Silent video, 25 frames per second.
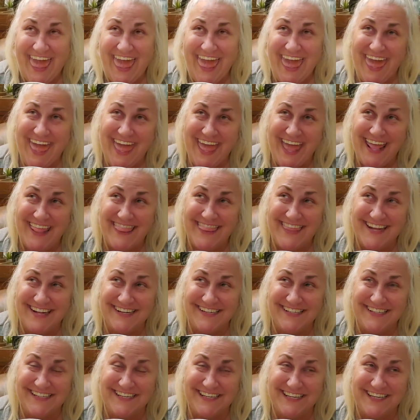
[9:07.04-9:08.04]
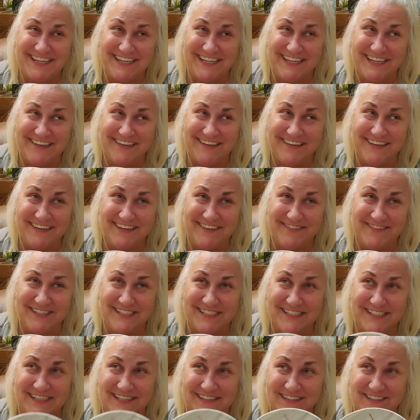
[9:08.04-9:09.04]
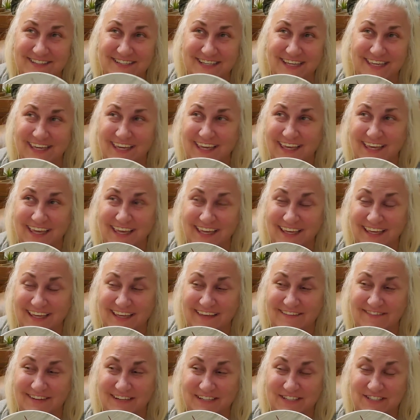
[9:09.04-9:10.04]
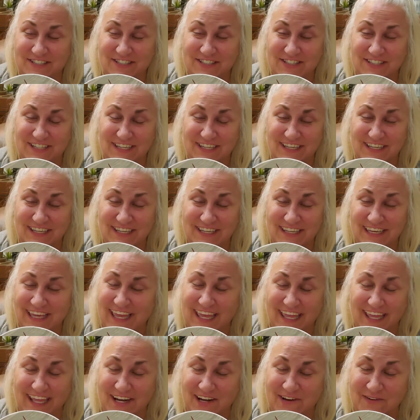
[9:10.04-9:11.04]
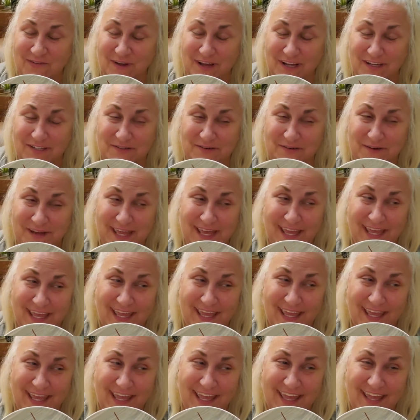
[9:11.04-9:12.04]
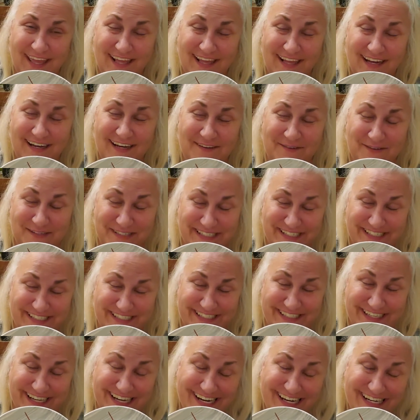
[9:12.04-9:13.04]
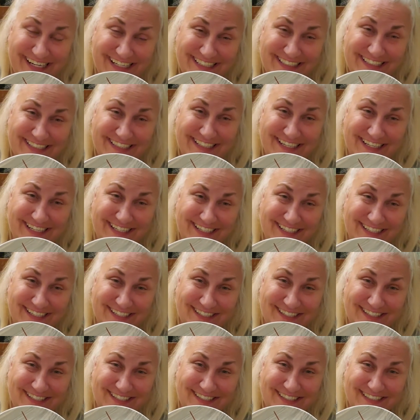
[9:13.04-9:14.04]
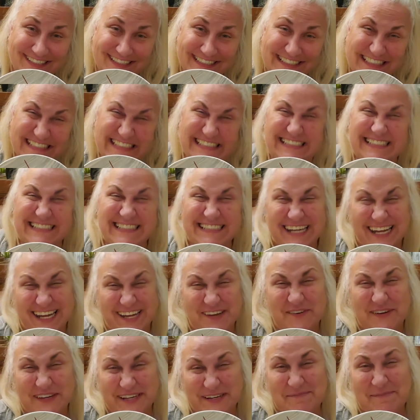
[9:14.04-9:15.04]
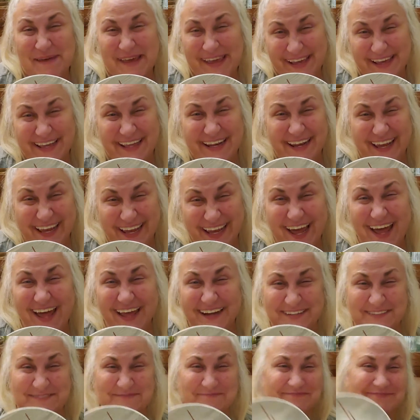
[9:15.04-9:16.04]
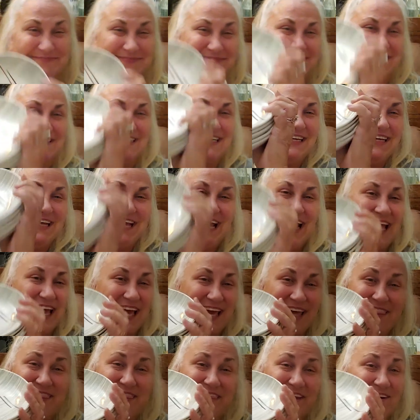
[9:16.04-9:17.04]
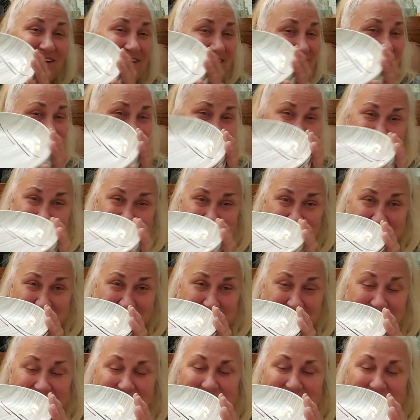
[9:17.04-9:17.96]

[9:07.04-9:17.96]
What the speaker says: And then she was done looking eventually and walked away, and it was still there, so I went back and I got them. And they're awesome.